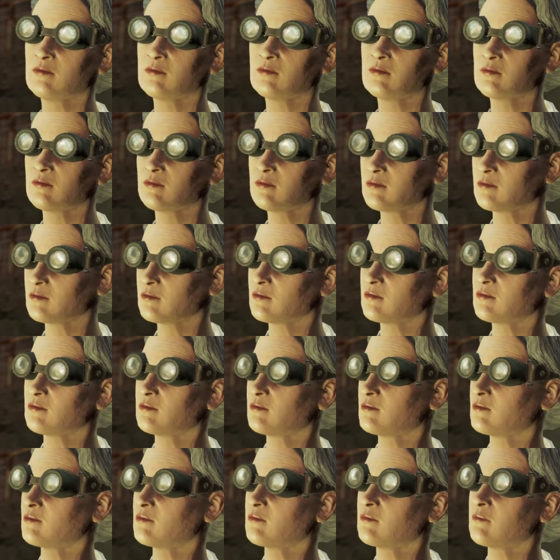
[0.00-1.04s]
But it turns
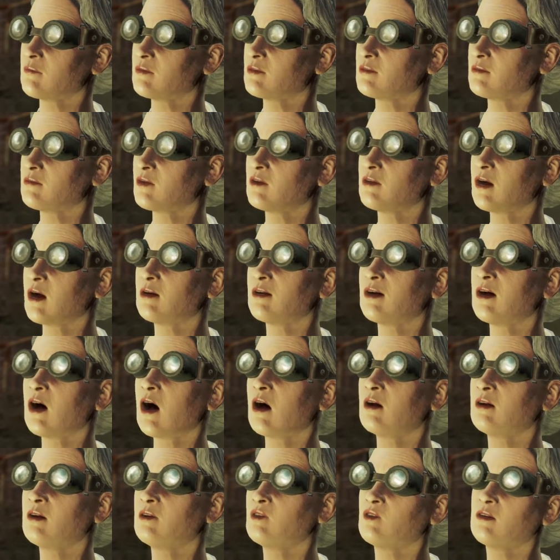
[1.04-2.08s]
out
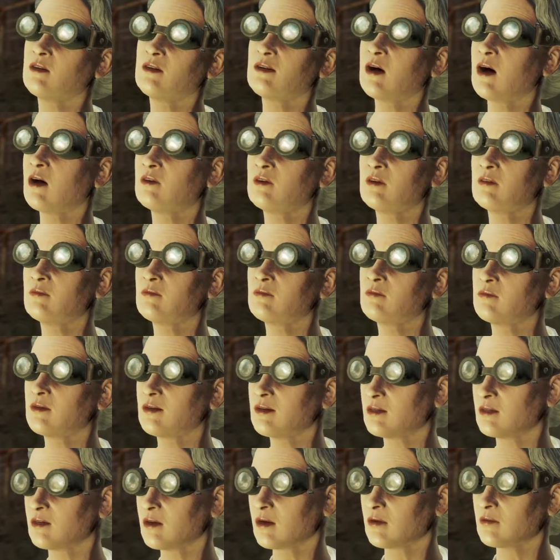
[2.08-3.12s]
psychology can
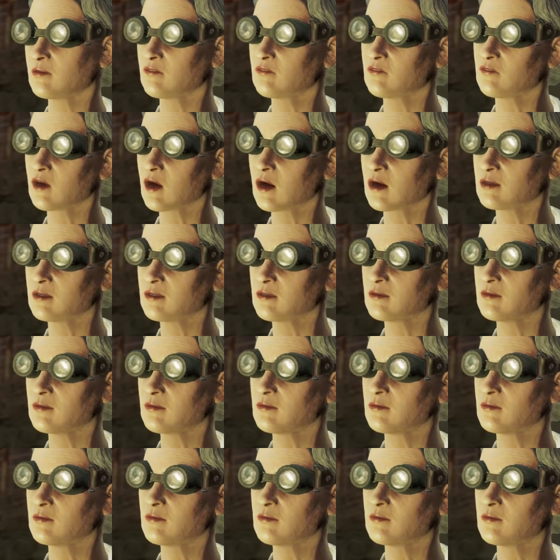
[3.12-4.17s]
detect a difference.